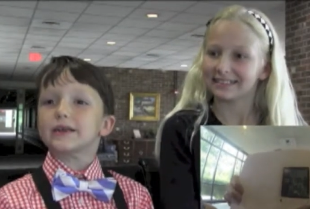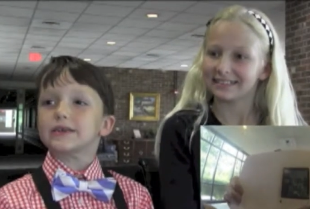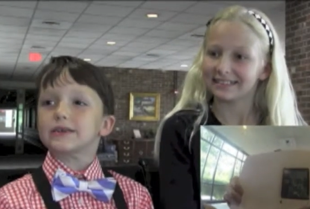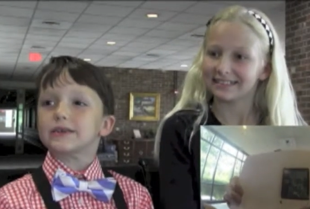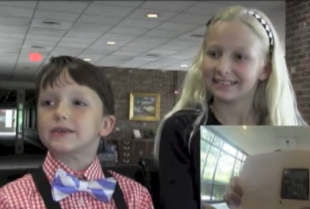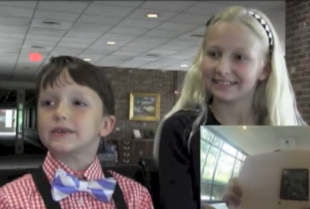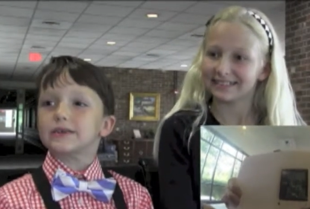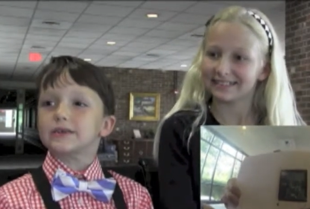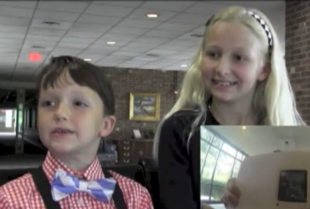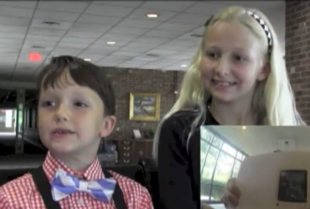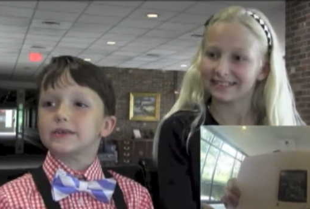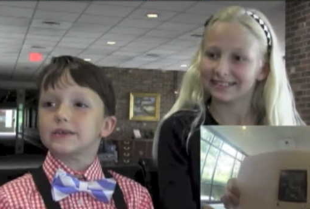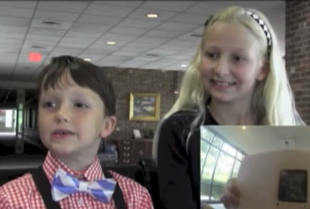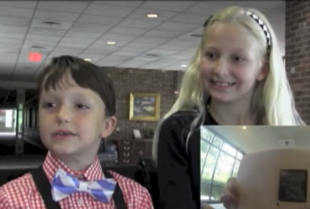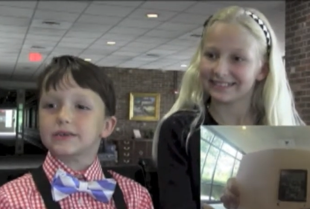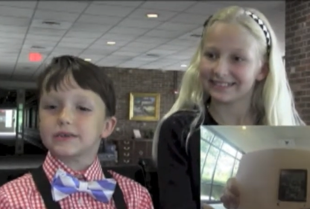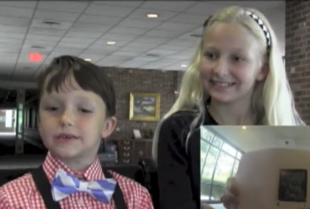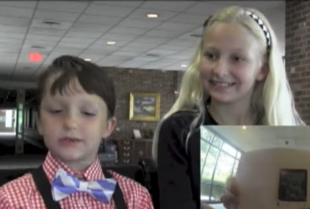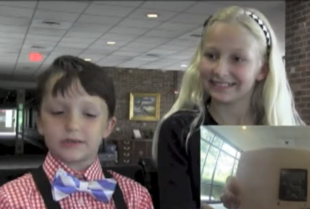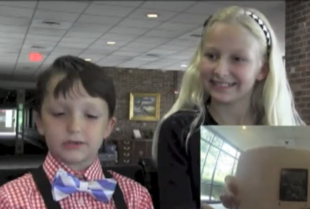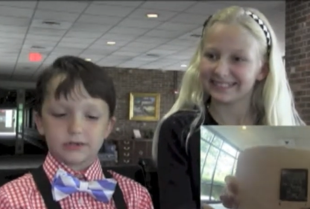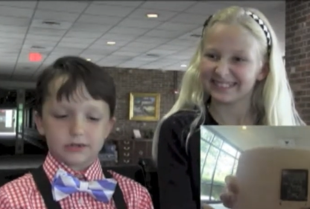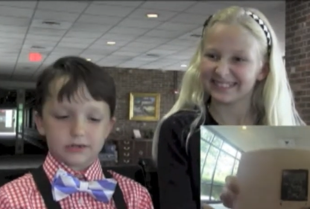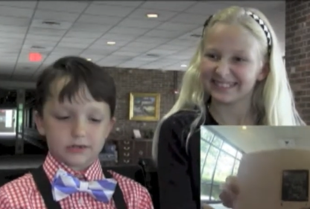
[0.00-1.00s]

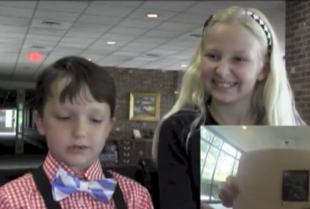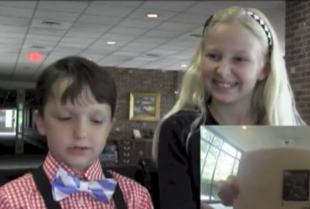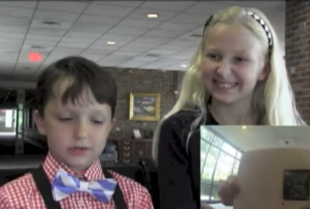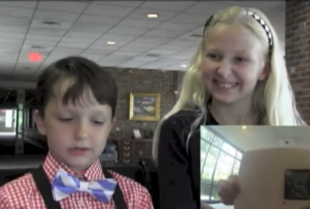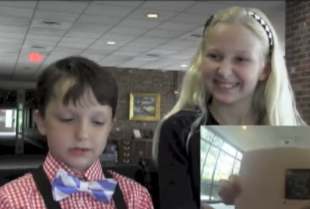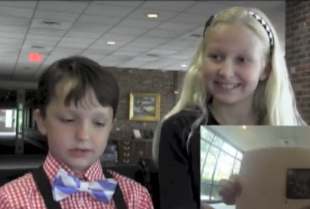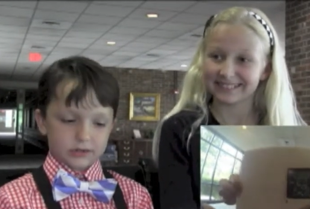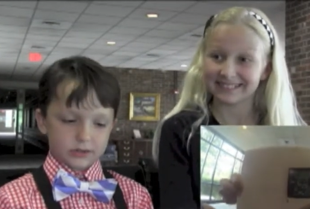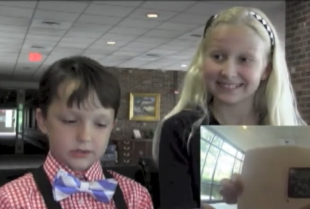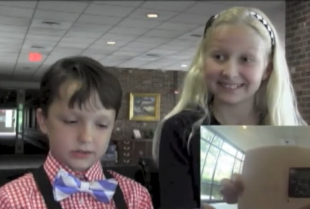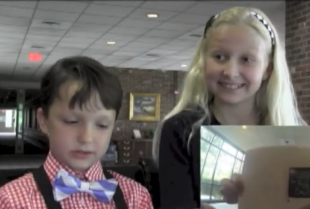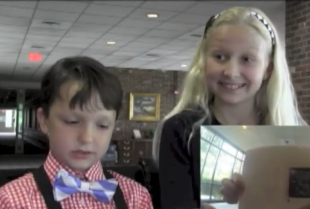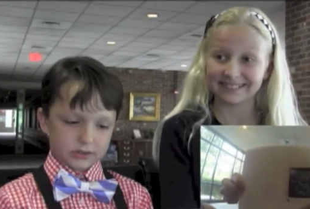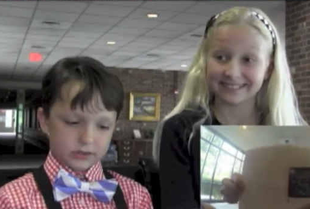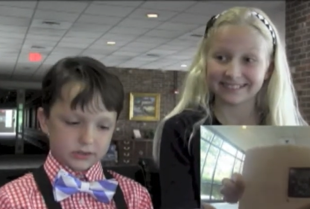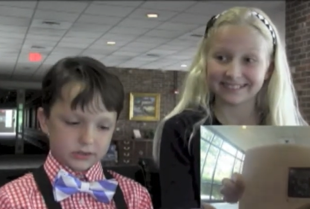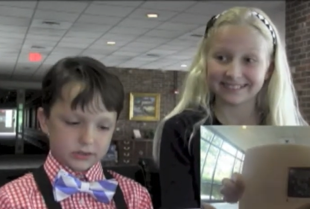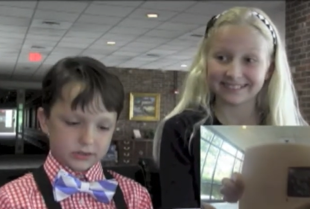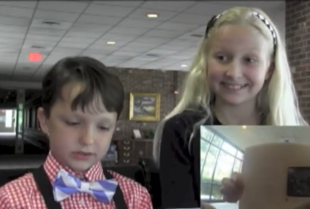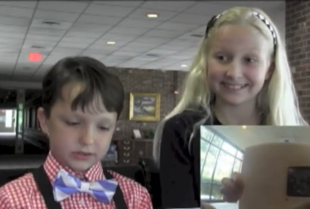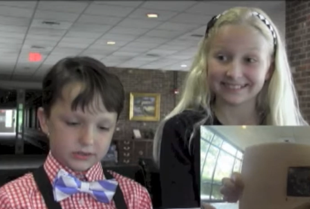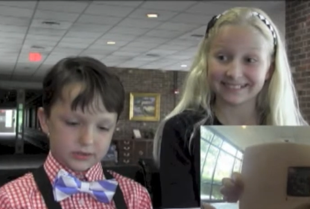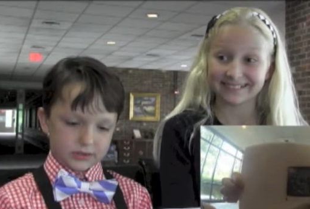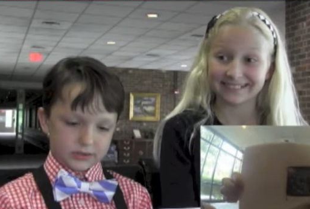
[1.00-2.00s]

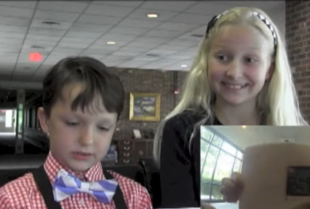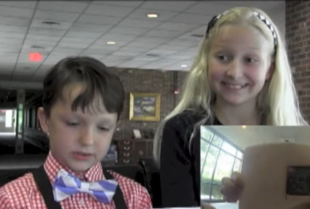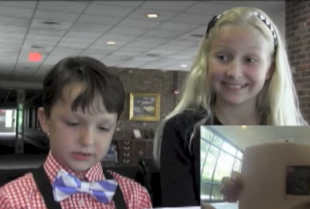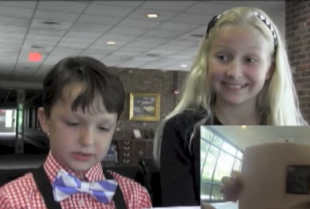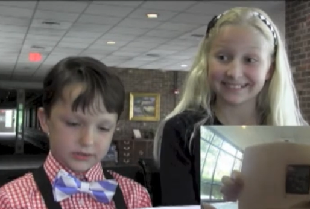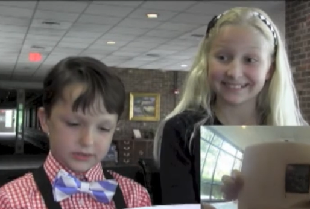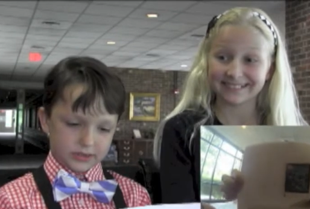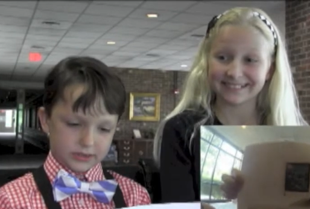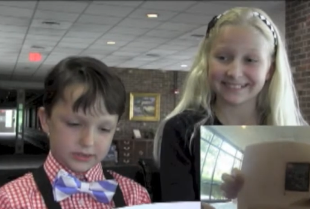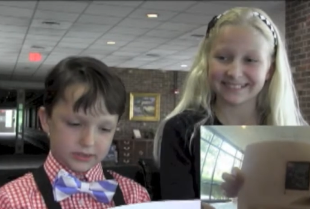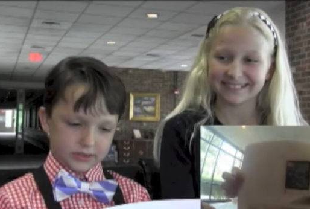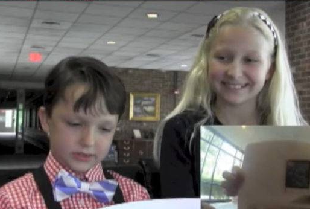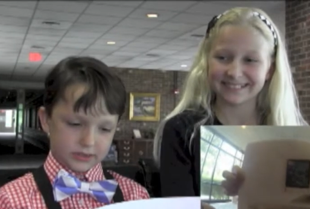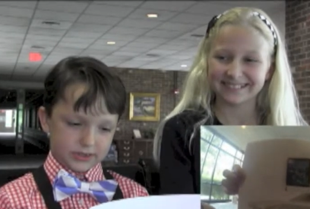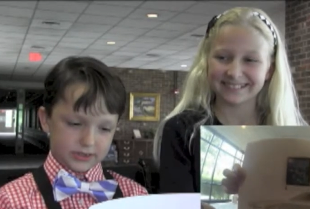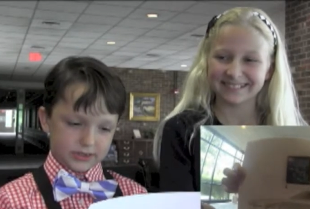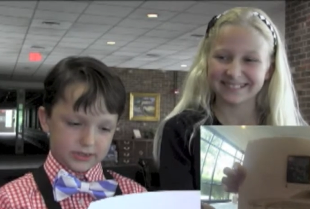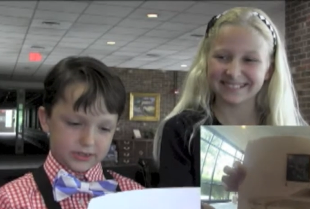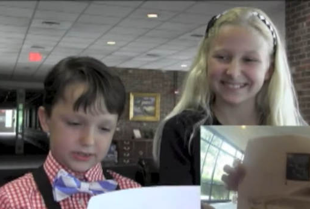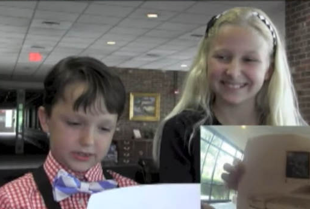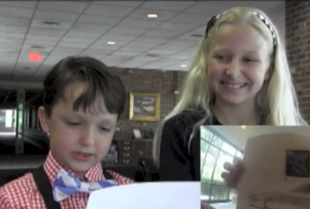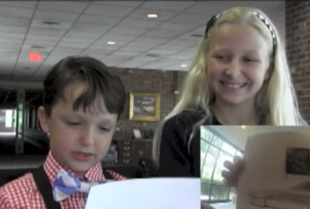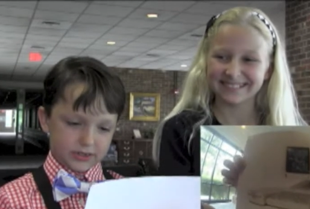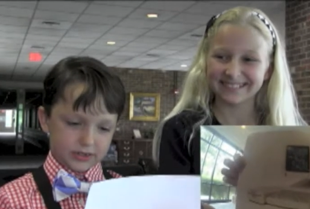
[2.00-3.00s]

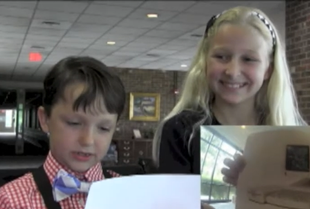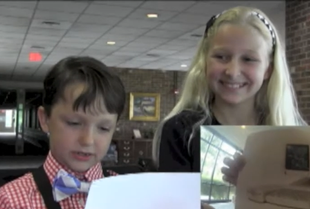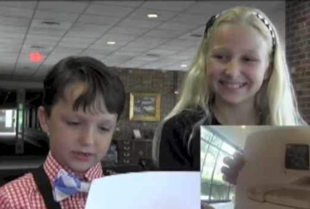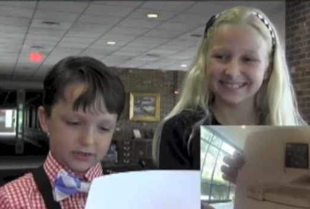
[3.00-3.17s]
No one is speaking in this clip.